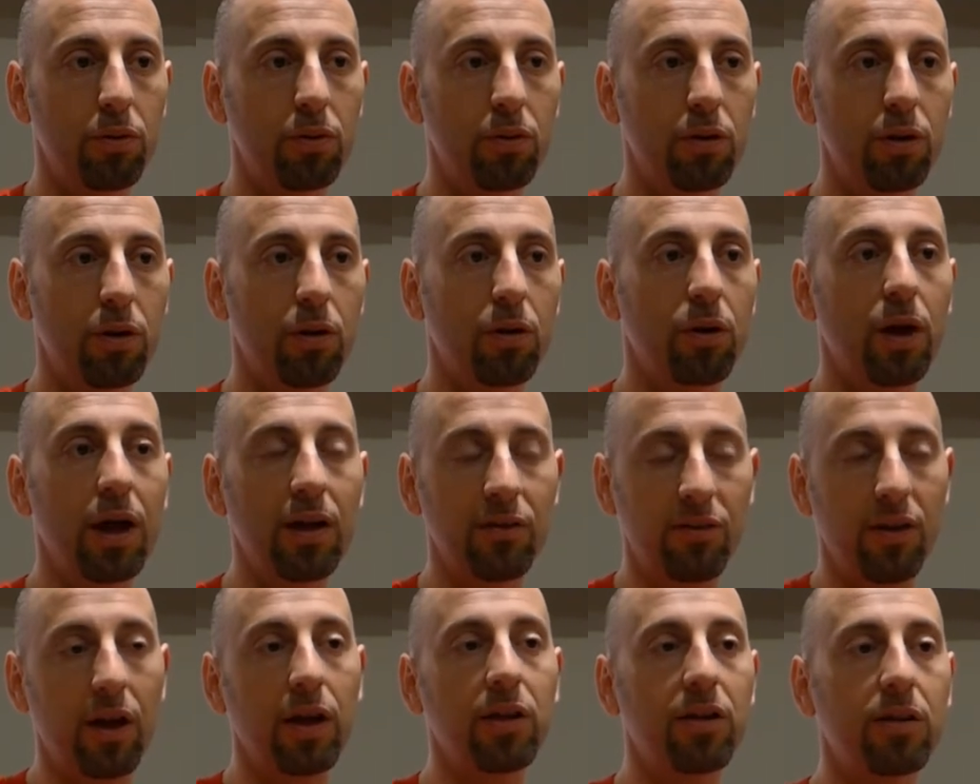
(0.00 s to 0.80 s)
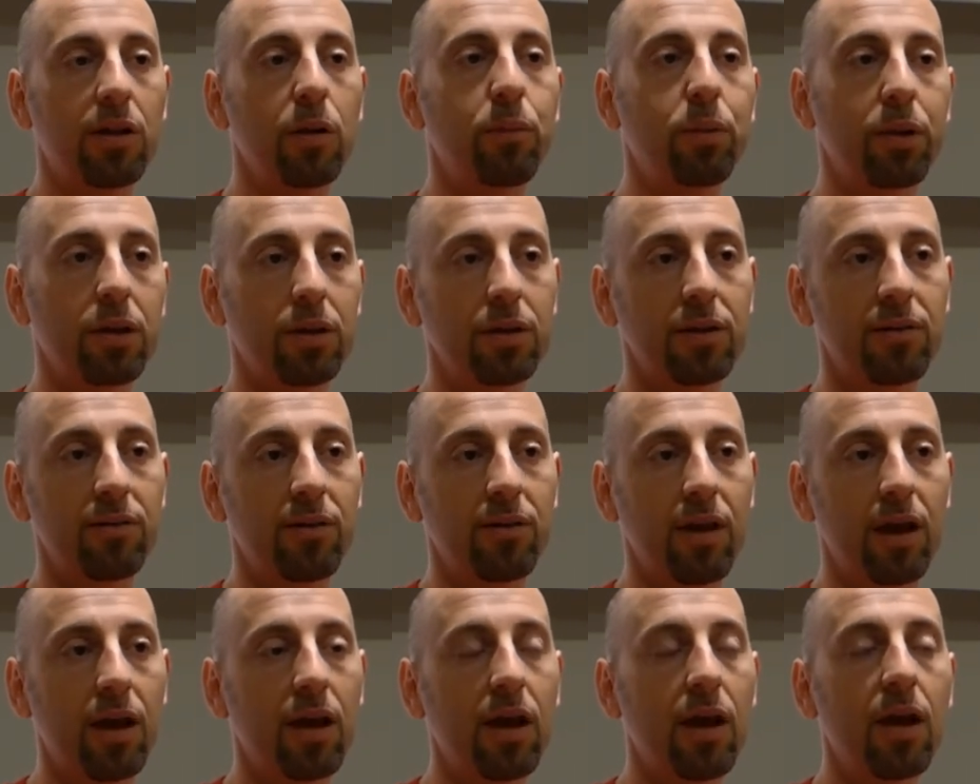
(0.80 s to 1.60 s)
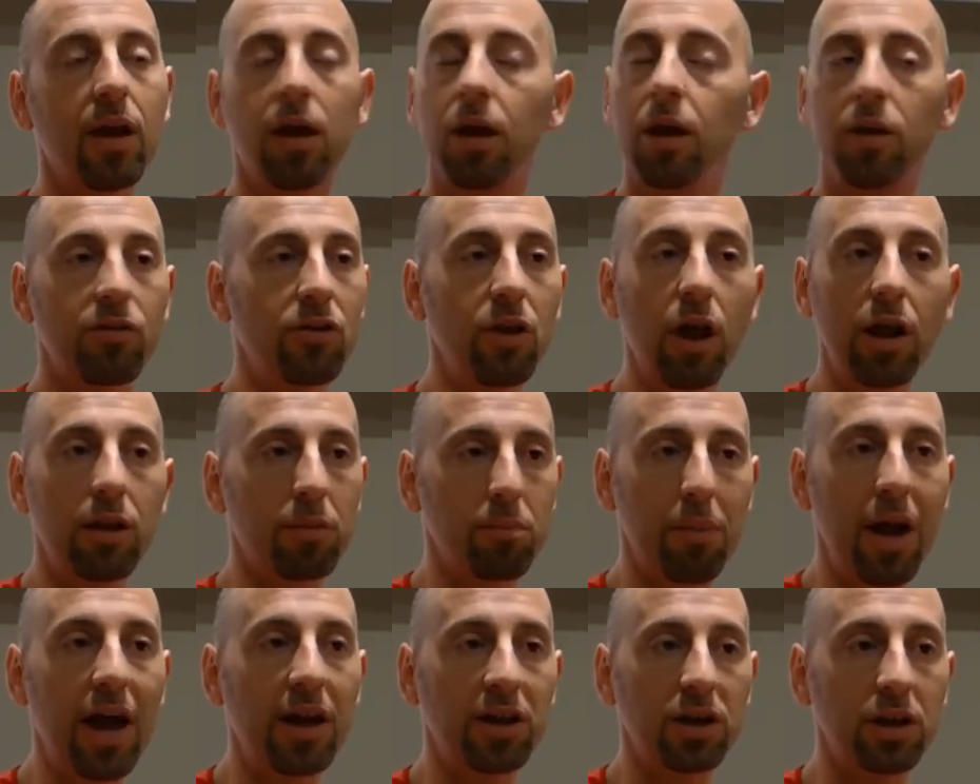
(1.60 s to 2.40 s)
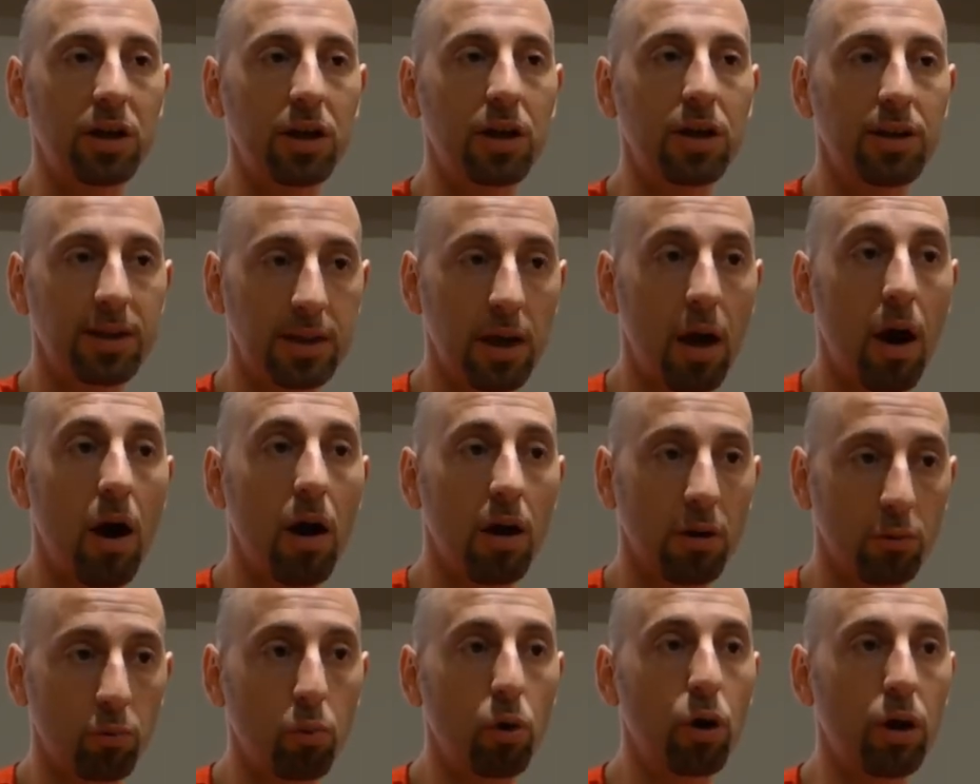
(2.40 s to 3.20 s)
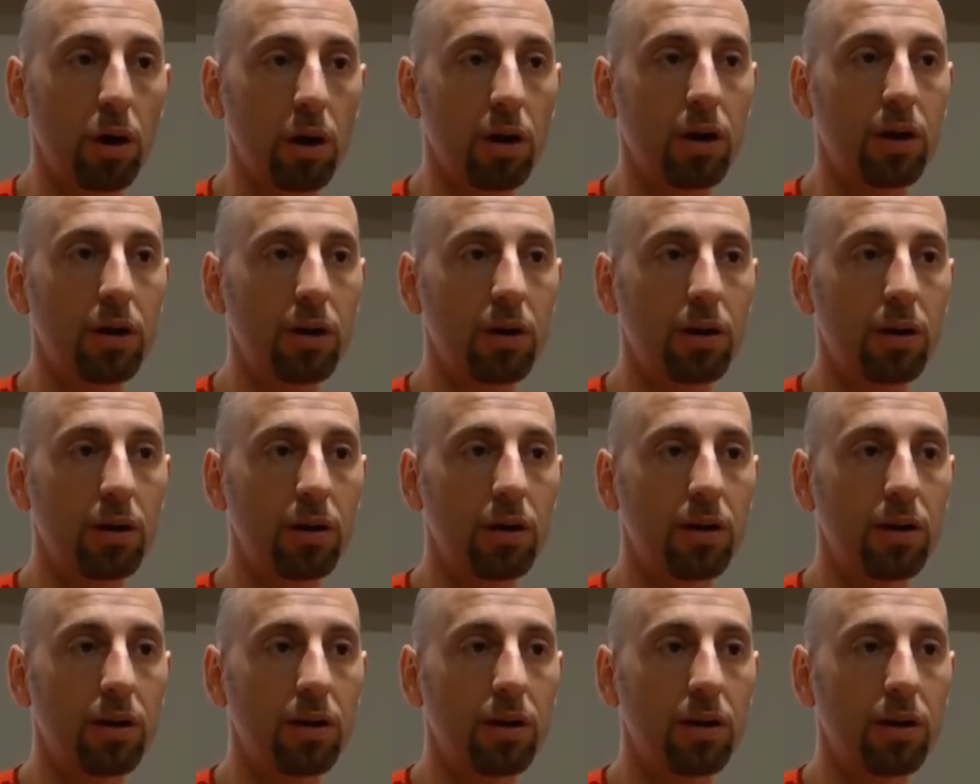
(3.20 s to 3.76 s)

As I typically say, it's not magic, it's hard work,